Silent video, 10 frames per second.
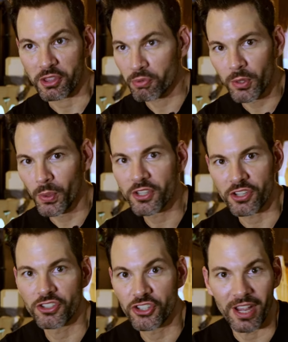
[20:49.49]
that three
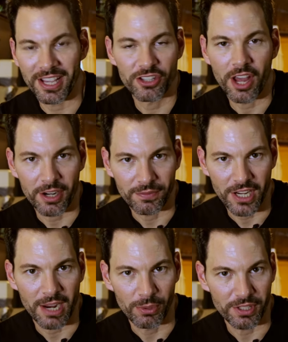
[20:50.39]
weeks is, is not enough
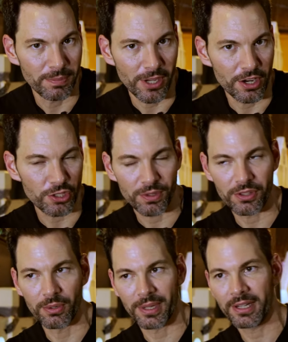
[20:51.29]
time with it, to be honest with you.